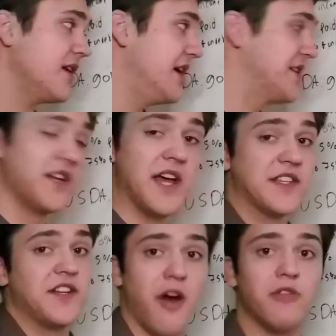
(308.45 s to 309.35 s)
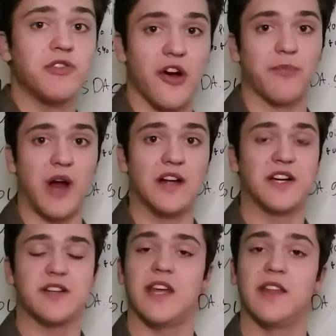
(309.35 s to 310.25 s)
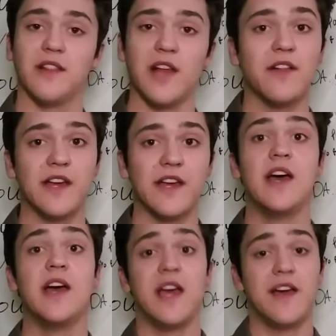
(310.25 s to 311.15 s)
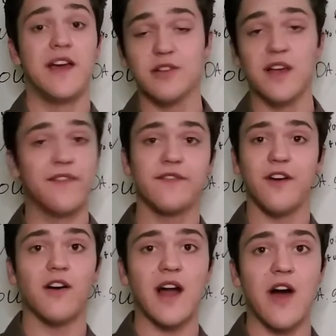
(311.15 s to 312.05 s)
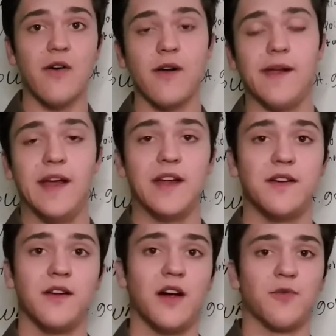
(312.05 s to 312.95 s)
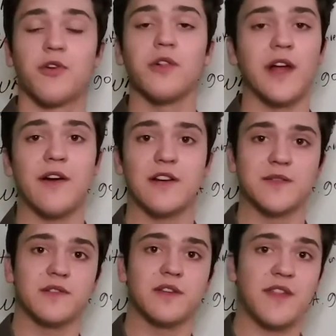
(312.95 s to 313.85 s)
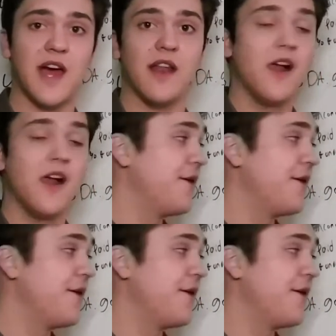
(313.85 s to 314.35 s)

It's a no joke project, and likely if you're living far out in rural areas, something like that,